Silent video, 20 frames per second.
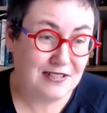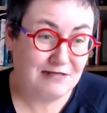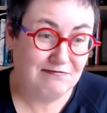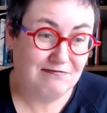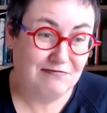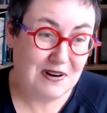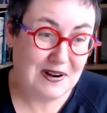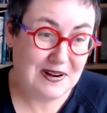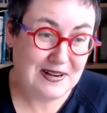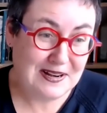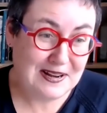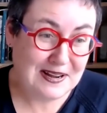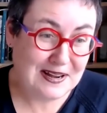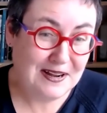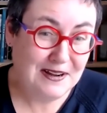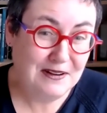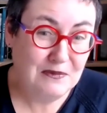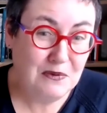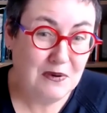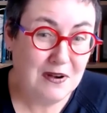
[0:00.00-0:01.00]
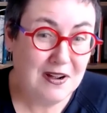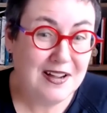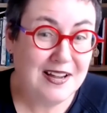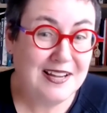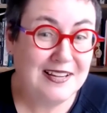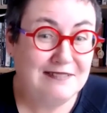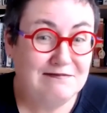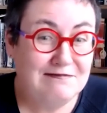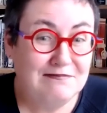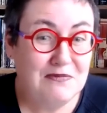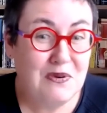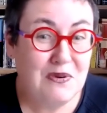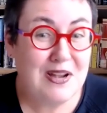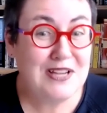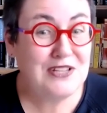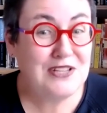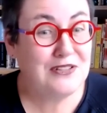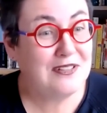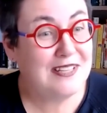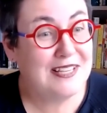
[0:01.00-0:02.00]
right now. Why
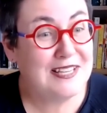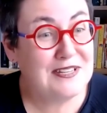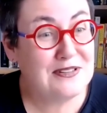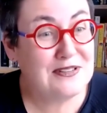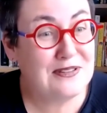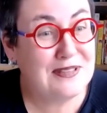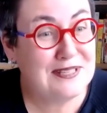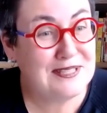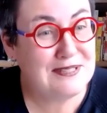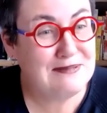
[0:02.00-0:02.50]
should they do this